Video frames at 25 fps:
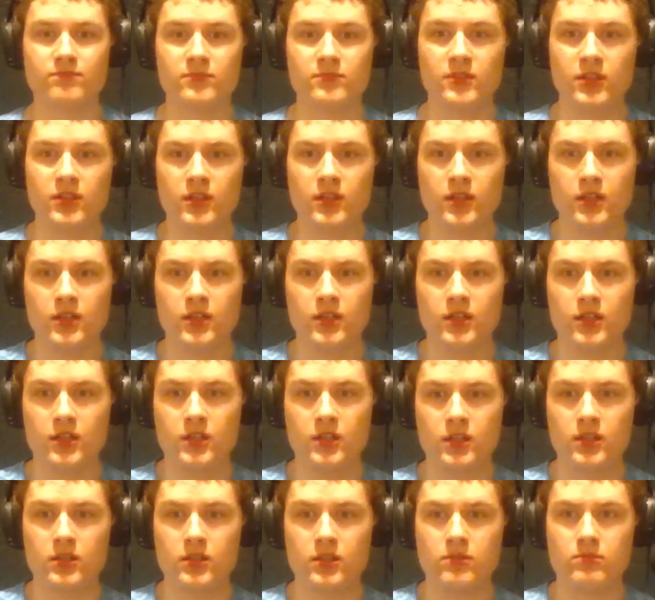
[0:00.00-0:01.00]

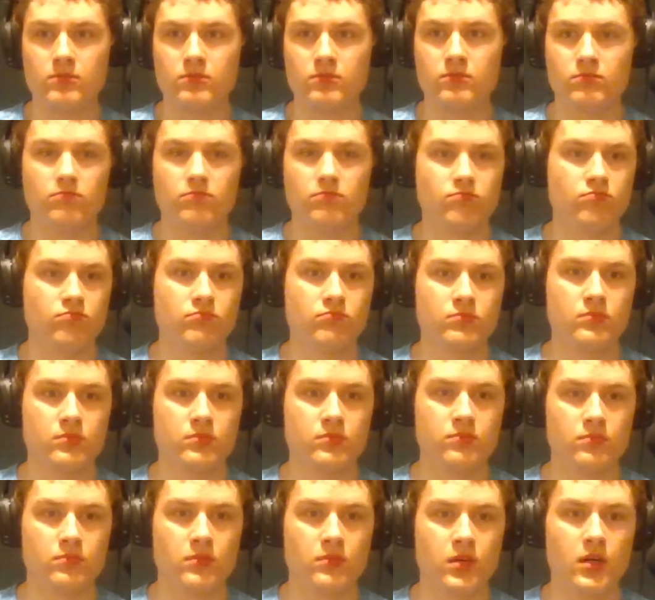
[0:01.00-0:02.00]
Um,
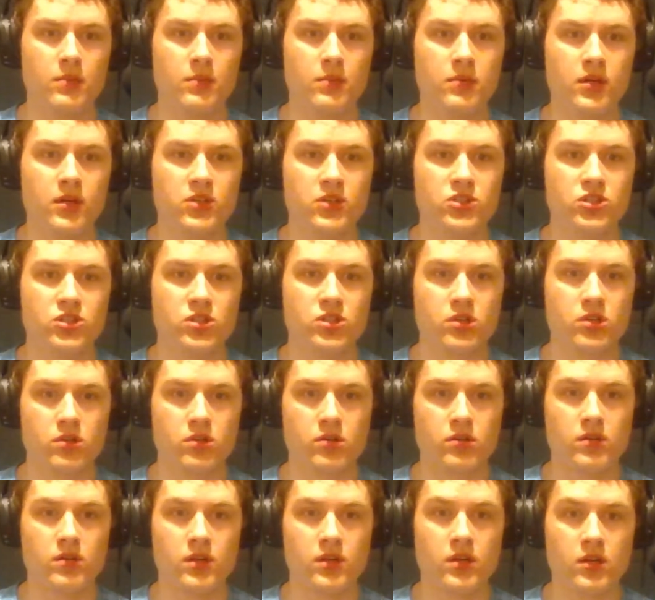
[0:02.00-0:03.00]
I'm not
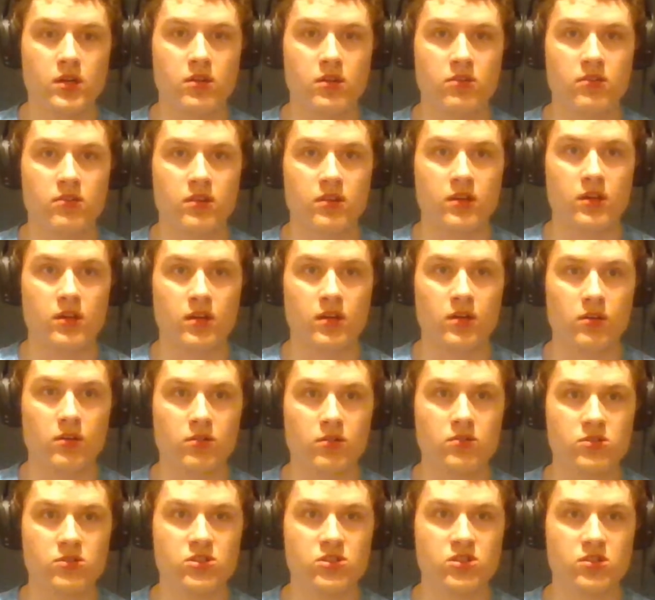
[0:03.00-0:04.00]
sure anything
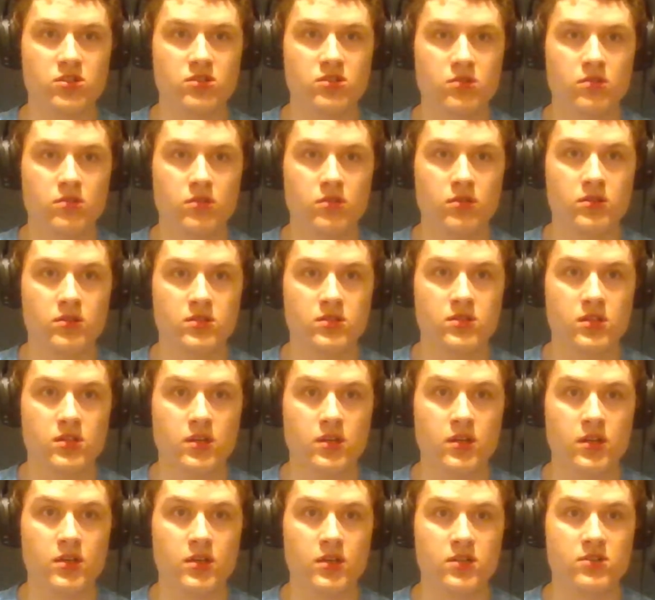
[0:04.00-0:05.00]
else on
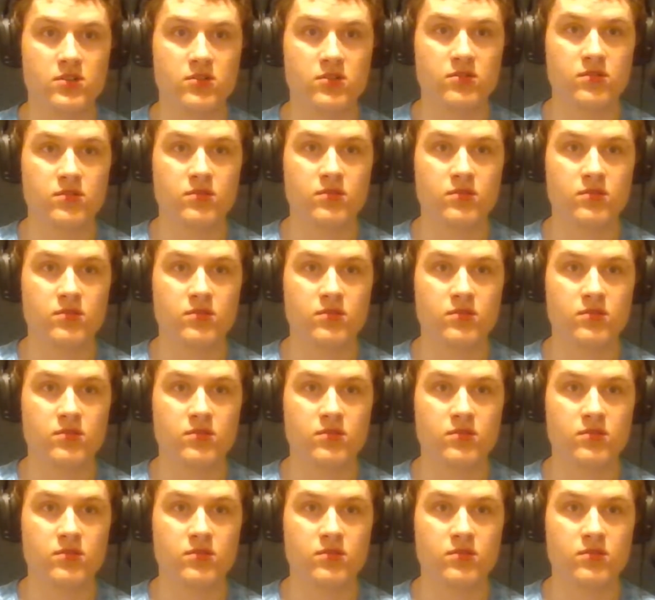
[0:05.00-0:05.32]
today's,